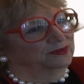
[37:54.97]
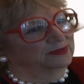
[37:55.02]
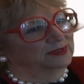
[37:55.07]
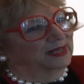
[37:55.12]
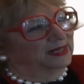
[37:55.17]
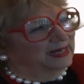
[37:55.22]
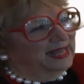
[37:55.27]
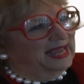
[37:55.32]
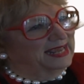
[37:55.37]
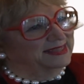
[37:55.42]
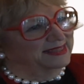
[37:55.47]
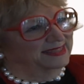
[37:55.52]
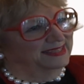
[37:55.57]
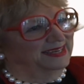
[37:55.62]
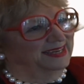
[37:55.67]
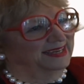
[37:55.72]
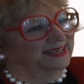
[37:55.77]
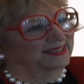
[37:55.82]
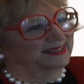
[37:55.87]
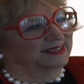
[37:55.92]
I like
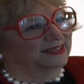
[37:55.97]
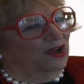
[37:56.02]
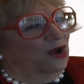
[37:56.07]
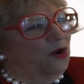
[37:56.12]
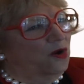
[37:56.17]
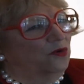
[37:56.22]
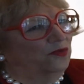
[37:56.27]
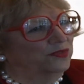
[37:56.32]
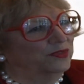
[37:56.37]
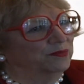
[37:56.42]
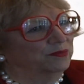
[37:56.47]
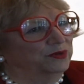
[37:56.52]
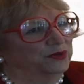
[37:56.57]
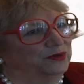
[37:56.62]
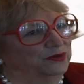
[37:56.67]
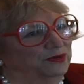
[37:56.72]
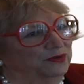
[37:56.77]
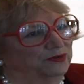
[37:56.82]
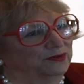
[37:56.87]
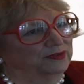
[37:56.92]
that, on the
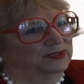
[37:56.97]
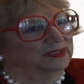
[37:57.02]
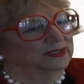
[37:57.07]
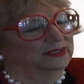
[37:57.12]
move.